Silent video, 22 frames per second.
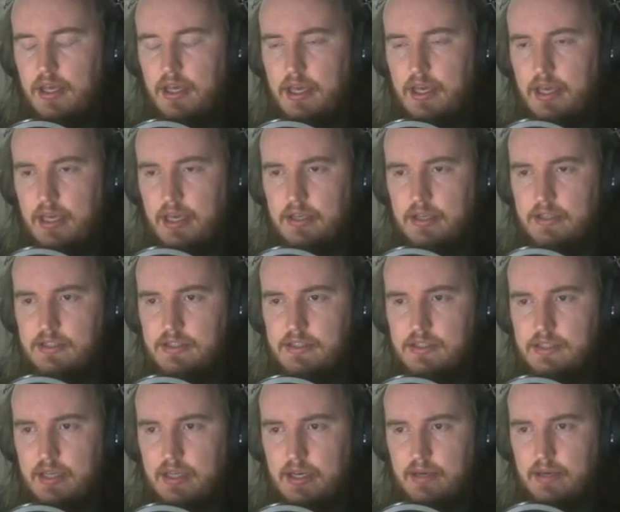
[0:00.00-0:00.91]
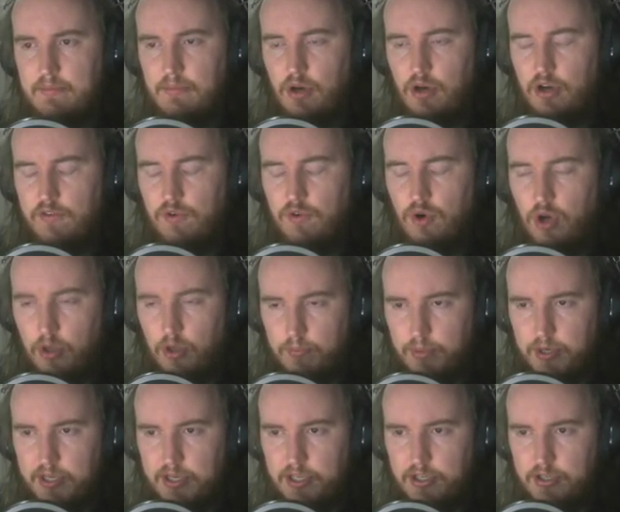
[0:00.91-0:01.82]
is overall
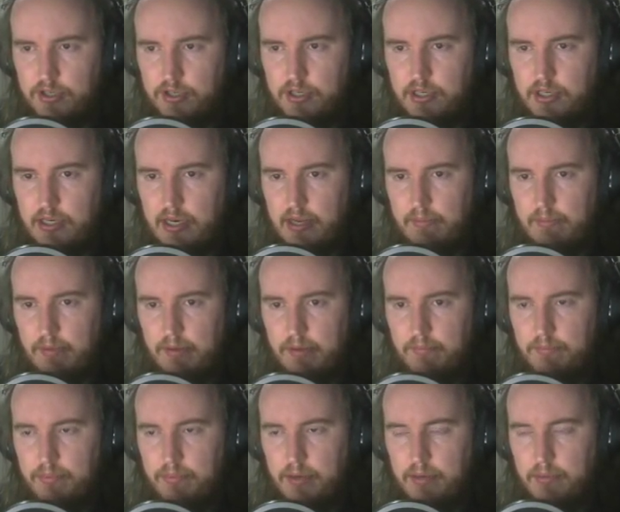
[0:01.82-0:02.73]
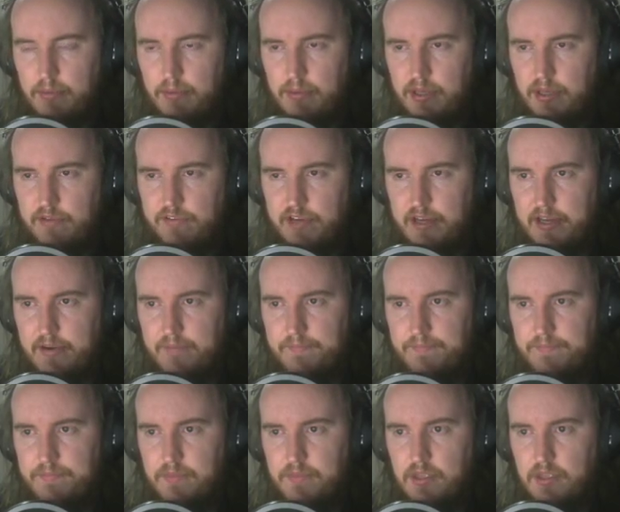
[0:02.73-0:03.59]
pretty good, and I'm a big fan.